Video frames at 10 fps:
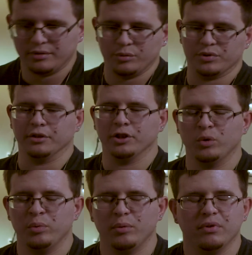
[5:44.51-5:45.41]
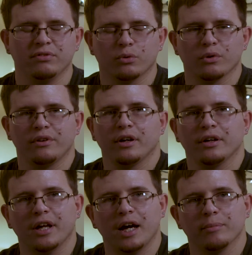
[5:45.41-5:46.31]
It was a little bit before their
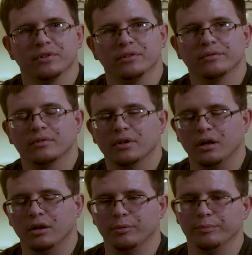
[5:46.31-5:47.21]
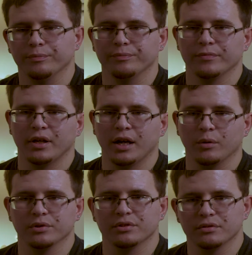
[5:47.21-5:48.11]
adoption, and I
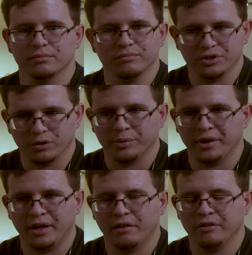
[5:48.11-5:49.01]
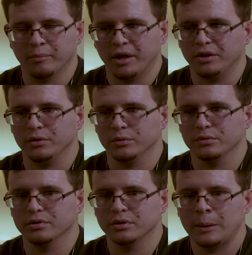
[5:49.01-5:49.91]
was still pretty heavy in my
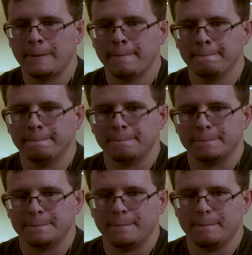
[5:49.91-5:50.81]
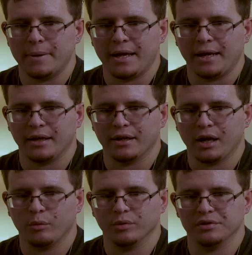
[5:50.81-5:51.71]
use. And
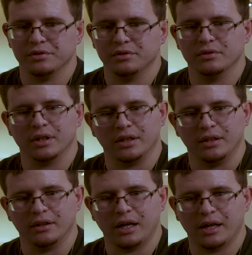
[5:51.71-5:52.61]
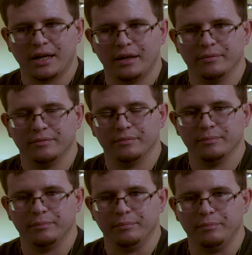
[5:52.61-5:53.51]
I got
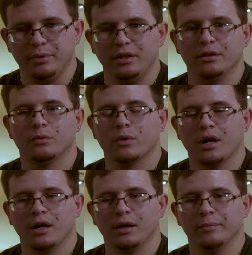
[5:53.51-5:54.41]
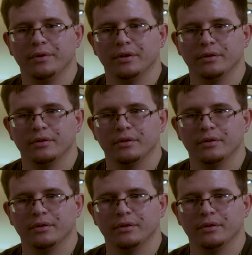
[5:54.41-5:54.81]
beaten and robbed